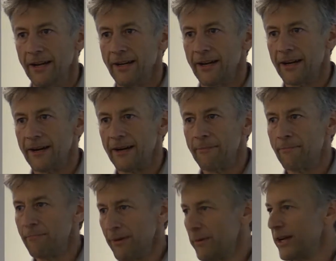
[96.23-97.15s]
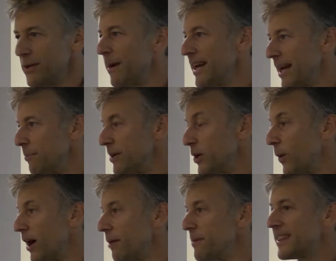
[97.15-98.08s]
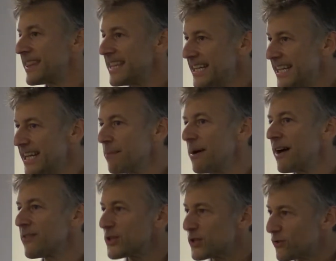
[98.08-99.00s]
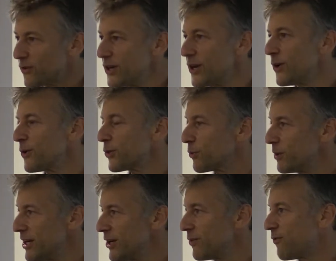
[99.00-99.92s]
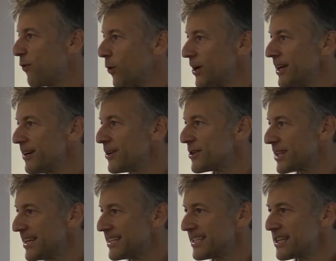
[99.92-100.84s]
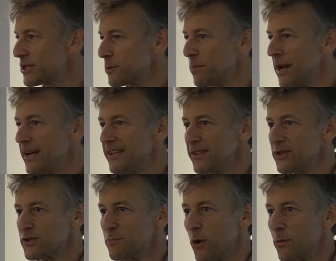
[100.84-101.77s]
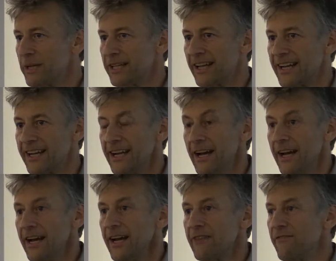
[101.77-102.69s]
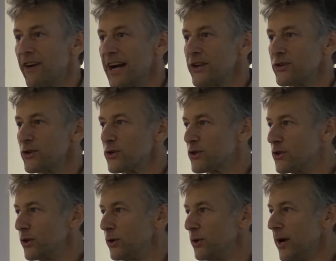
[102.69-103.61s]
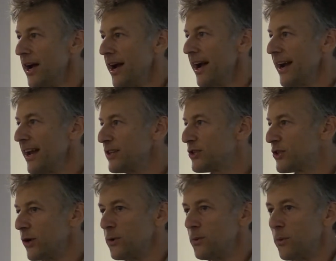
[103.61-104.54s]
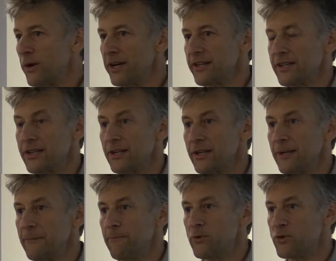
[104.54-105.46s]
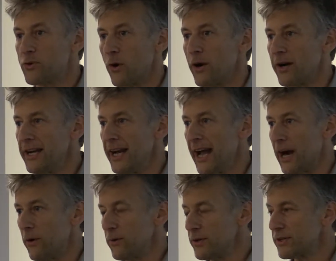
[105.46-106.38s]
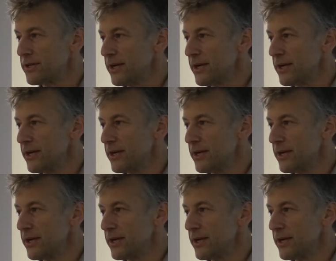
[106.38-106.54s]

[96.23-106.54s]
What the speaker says: you might not be aware, I've been thinking about this for 3 or 4 years, anticipating this moment like advisors do. And I don't want to draw it out.